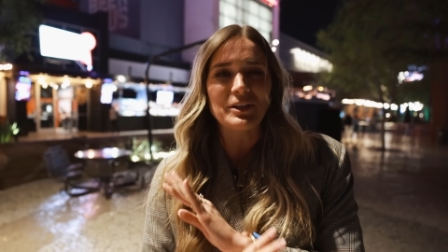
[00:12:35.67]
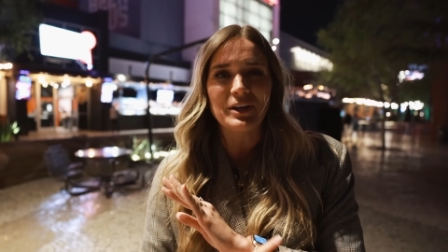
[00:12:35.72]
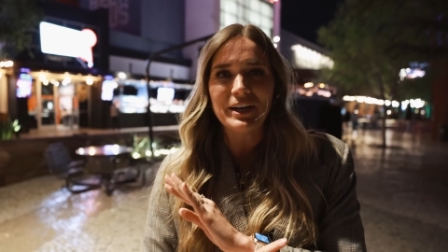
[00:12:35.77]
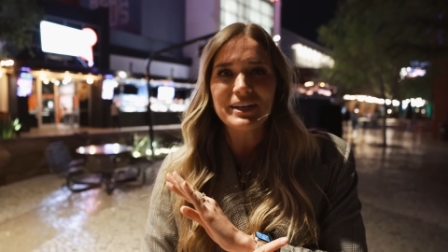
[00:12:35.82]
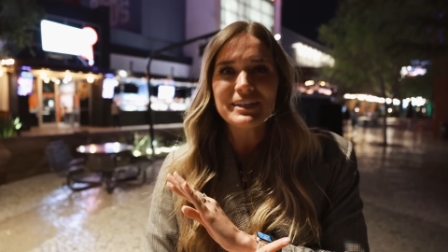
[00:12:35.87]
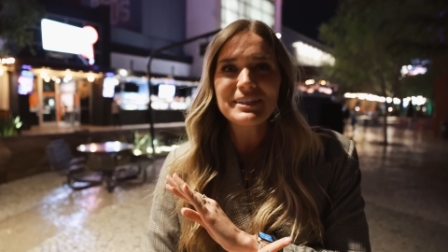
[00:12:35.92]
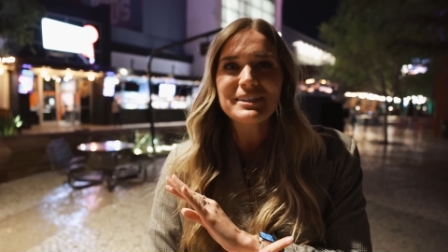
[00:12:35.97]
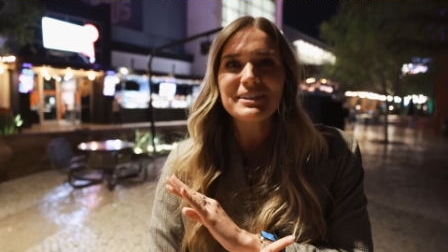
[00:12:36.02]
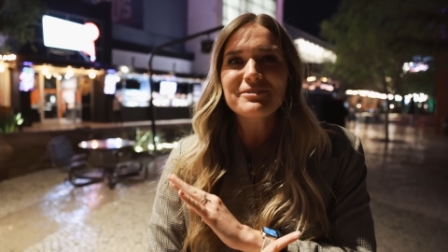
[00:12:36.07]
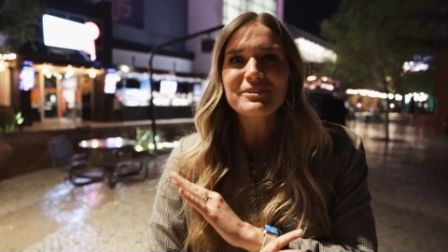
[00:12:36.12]
a
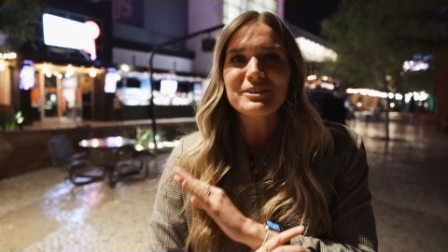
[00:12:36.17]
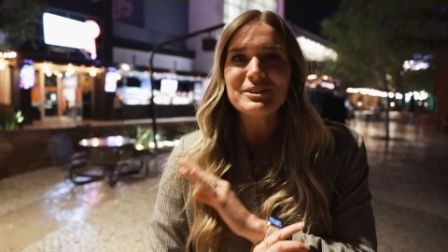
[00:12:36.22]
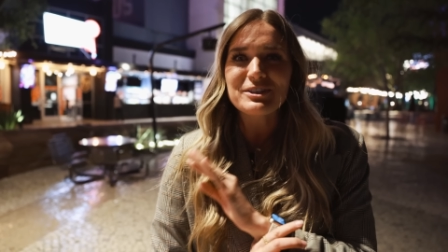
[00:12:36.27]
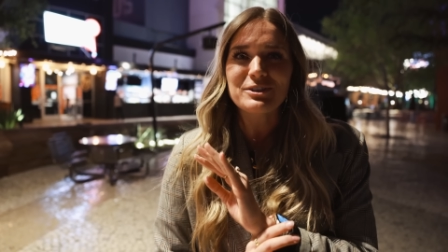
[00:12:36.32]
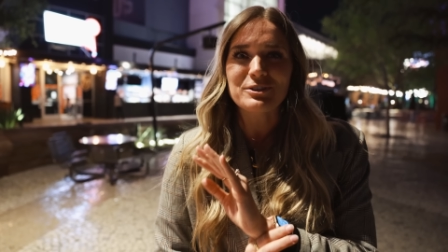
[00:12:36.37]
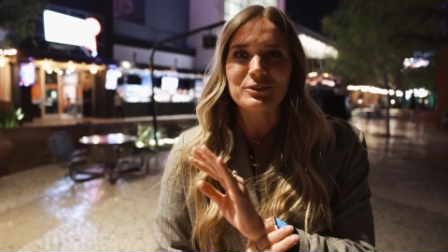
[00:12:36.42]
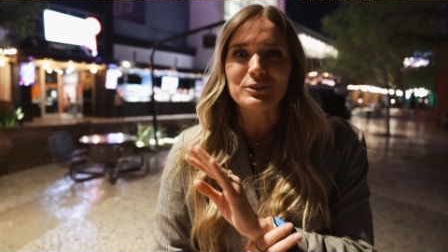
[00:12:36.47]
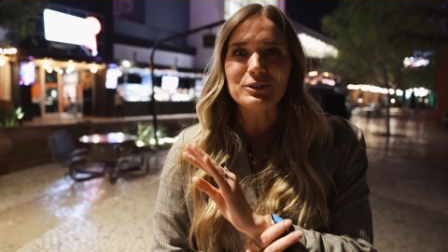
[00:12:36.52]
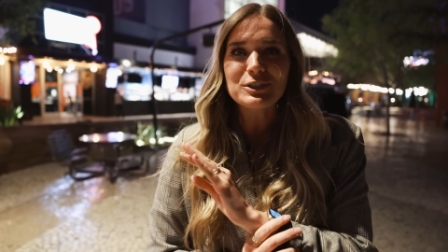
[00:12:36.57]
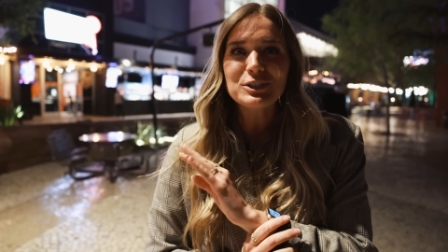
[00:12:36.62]
lot of different
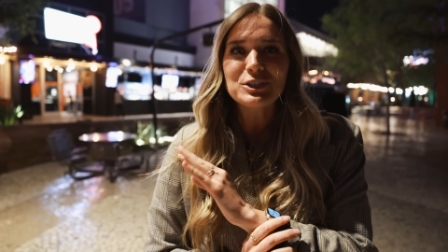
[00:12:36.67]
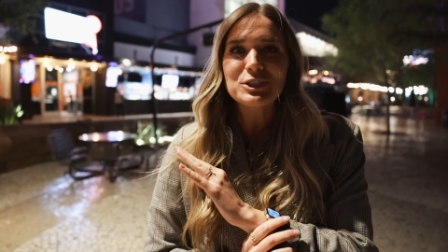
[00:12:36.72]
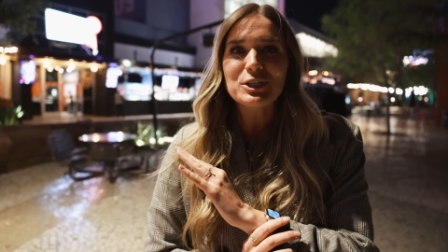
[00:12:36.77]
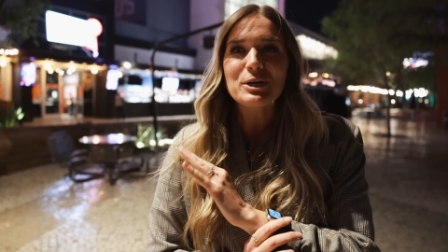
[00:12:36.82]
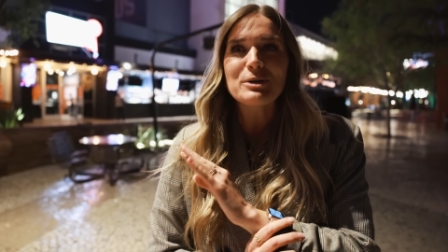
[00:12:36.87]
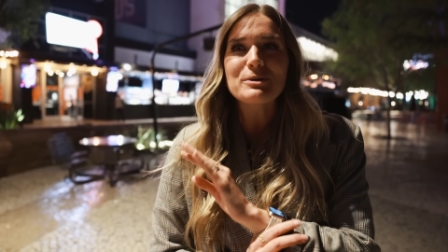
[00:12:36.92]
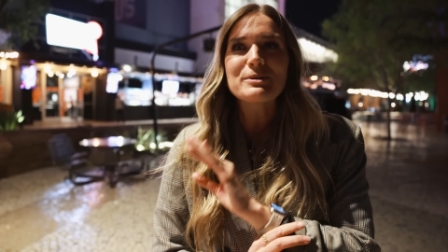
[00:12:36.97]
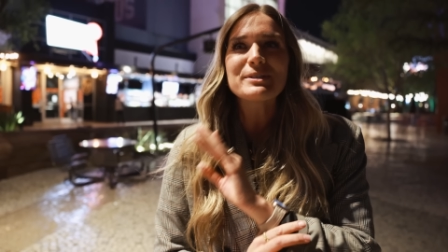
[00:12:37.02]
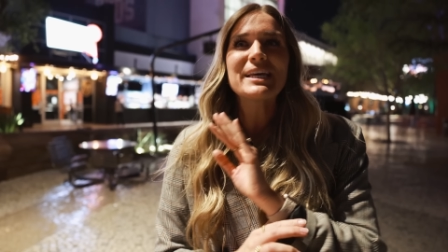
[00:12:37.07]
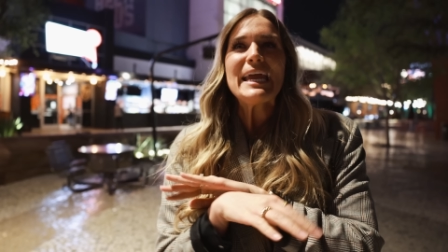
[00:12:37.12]
Cirque
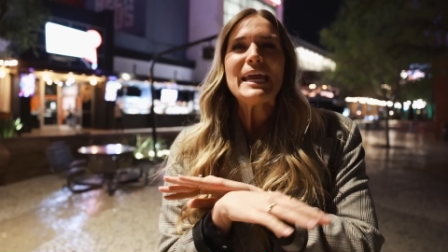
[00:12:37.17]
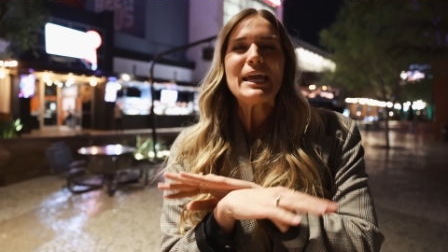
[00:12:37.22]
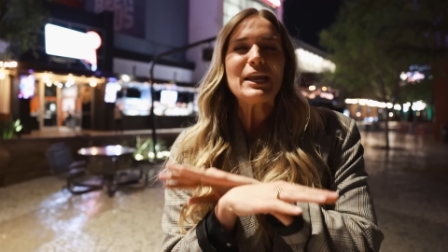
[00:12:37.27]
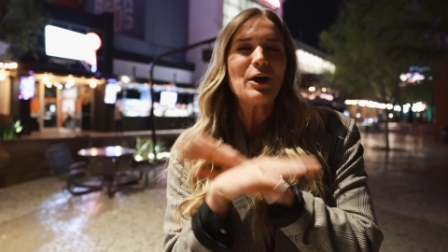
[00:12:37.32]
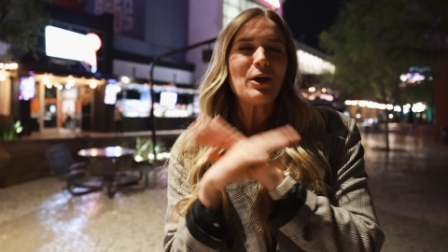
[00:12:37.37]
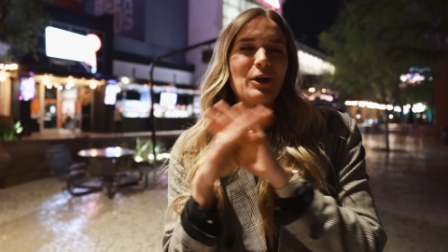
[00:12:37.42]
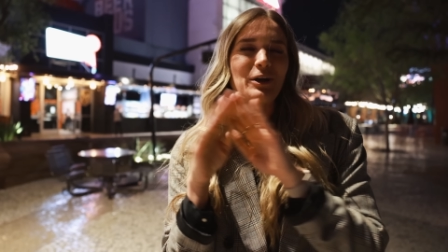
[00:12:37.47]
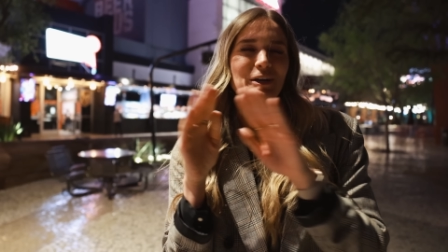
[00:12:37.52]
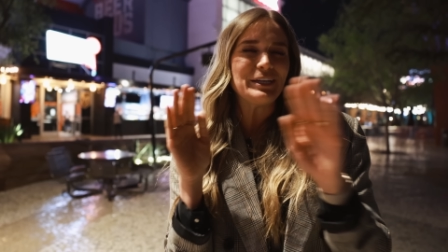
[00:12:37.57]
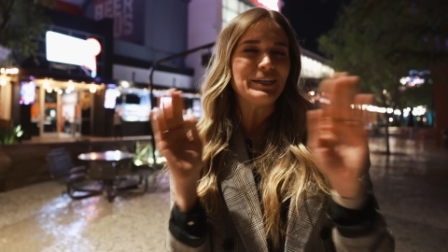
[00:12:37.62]
shows in
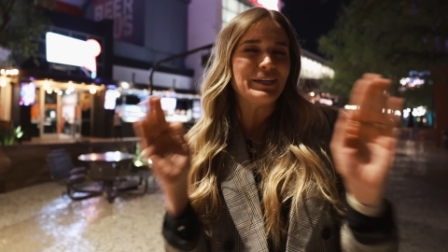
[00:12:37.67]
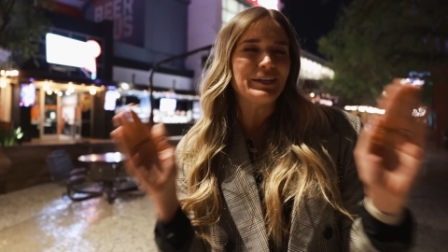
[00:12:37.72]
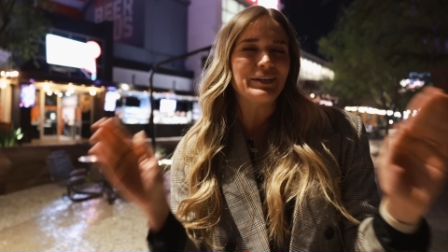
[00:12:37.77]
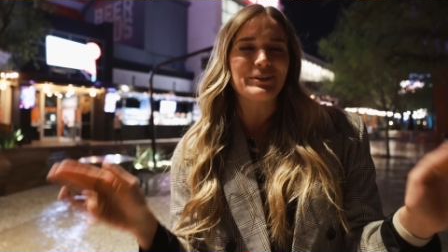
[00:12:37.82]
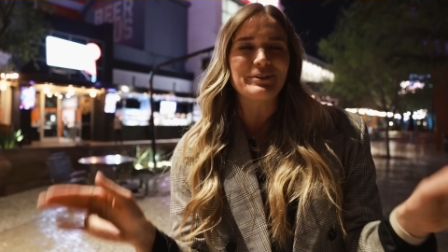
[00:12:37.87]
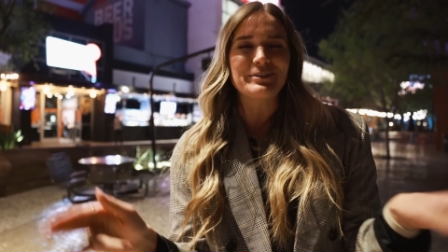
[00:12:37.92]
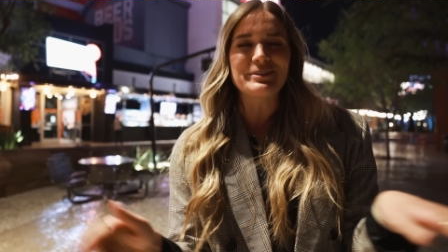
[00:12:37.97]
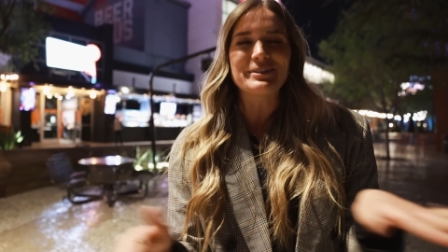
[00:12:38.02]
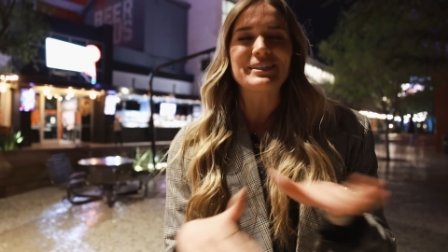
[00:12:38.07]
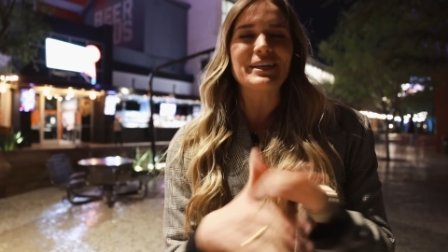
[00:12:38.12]
our
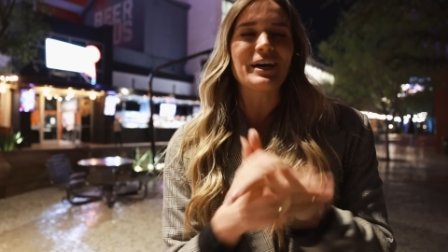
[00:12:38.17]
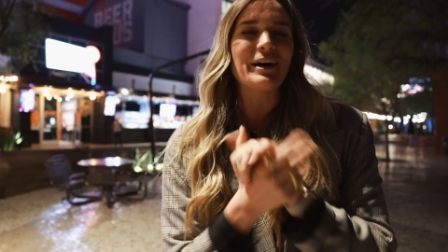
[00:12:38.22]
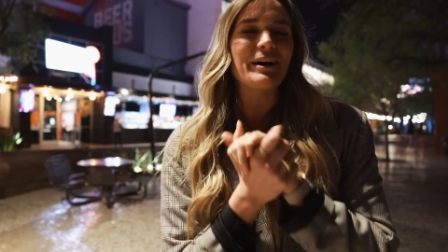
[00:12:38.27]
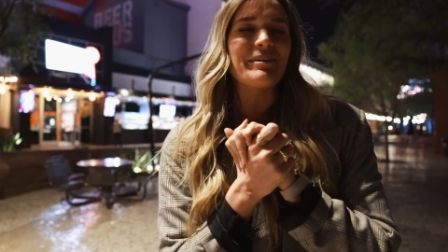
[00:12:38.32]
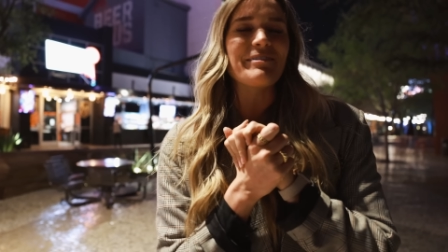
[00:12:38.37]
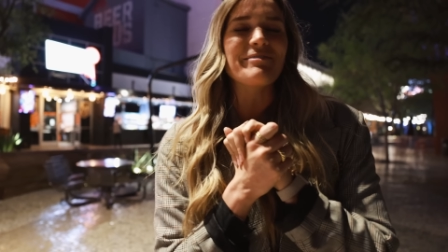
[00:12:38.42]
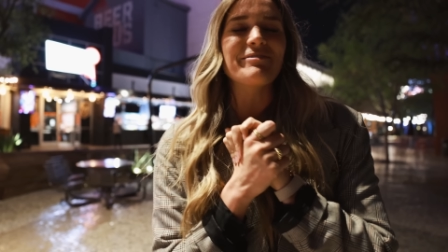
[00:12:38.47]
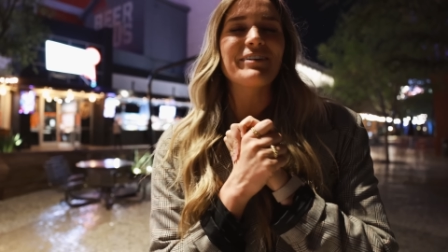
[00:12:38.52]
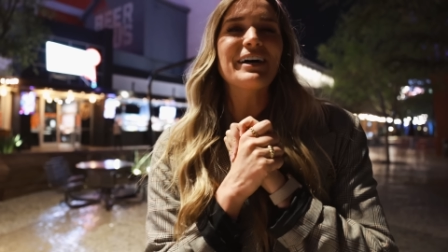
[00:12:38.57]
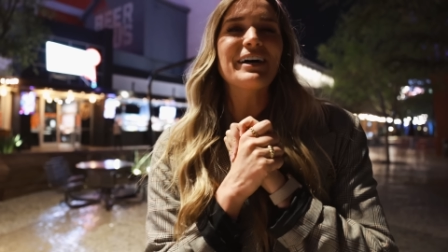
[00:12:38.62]
years of